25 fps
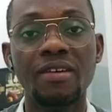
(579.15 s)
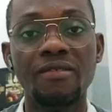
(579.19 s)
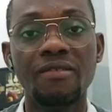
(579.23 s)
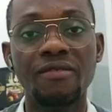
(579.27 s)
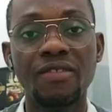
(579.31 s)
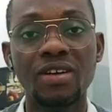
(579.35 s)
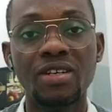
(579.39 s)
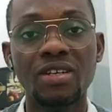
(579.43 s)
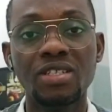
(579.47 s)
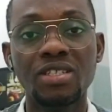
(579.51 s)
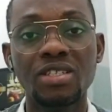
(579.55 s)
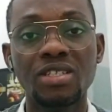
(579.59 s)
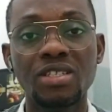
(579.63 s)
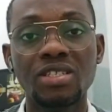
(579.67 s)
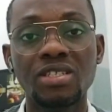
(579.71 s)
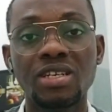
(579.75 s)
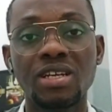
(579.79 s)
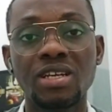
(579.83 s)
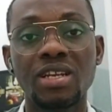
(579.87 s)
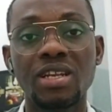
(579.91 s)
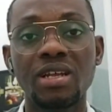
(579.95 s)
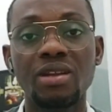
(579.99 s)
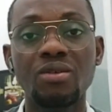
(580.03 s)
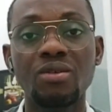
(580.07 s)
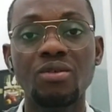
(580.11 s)
their
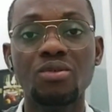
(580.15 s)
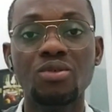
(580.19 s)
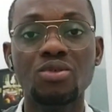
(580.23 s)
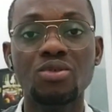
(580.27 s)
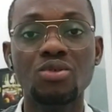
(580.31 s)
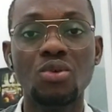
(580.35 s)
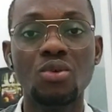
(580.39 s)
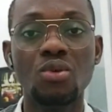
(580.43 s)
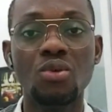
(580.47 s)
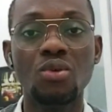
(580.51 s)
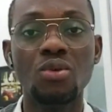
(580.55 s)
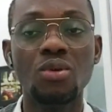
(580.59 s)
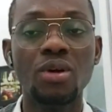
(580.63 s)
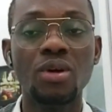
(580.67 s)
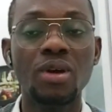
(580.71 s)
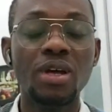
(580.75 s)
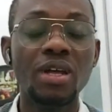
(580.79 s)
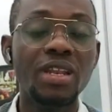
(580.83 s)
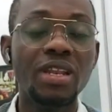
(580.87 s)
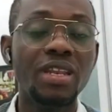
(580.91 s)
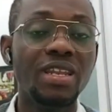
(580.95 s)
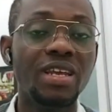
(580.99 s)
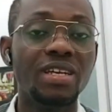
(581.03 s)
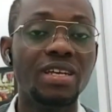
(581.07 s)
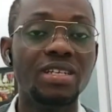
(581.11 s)
functions, and then also
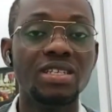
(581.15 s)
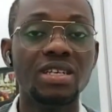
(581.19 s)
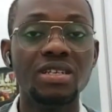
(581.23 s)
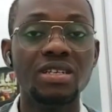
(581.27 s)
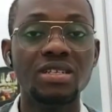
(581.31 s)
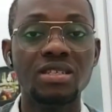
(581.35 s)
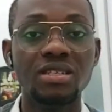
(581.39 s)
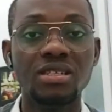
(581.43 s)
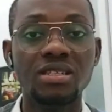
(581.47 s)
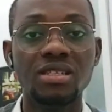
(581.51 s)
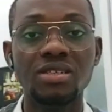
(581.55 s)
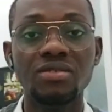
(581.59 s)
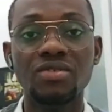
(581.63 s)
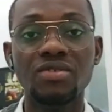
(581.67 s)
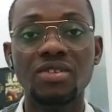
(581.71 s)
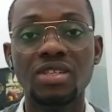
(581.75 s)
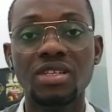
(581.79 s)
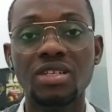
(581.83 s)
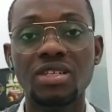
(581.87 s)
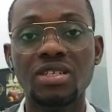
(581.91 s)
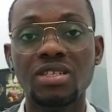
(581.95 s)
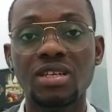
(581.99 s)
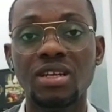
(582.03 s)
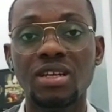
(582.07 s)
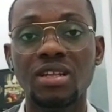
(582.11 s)
their
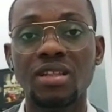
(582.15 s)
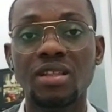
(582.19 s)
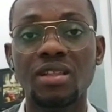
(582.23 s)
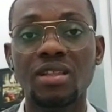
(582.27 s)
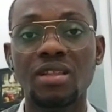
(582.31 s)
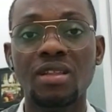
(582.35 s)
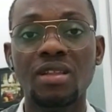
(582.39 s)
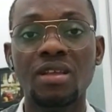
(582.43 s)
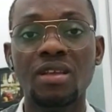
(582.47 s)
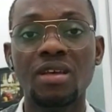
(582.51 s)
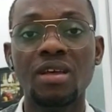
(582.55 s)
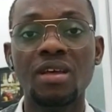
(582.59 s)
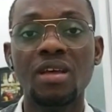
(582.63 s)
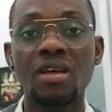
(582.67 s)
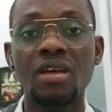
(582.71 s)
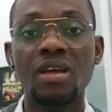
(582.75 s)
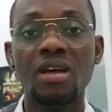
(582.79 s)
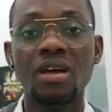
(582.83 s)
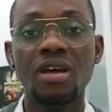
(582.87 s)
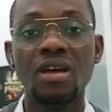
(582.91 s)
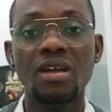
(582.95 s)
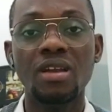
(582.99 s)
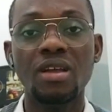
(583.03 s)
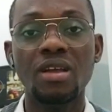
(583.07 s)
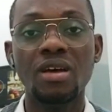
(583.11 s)
sensitivities and
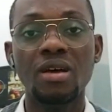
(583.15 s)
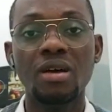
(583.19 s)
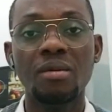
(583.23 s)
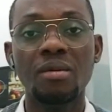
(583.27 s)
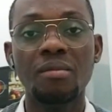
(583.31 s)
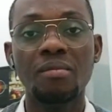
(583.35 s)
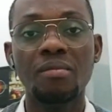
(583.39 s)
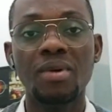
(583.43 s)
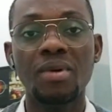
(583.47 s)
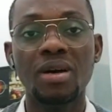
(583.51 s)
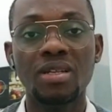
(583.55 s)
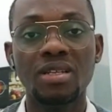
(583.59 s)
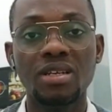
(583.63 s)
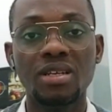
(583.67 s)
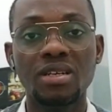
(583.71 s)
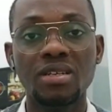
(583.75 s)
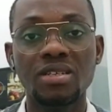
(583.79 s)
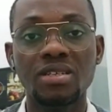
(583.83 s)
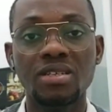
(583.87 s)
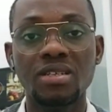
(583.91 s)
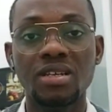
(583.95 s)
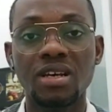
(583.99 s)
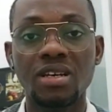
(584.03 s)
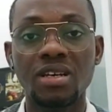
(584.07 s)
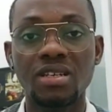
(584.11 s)
other
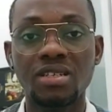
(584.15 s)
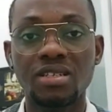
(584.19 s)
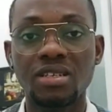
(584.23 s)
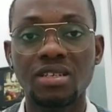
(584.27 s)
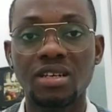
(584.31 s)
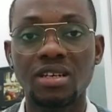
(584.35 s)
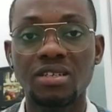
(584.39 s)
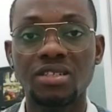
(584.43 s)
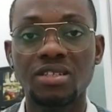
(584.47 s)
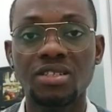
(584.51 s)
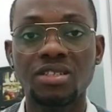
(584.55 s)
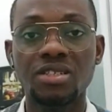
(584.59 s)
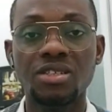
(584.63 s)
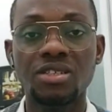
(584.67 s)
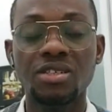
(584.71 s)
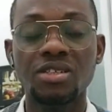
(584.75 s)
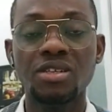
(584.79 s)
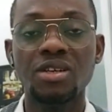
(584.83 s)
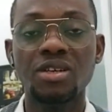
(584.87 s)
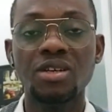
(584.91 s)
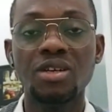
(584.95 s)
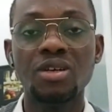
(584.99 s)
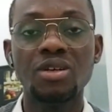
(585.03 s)
matters as such.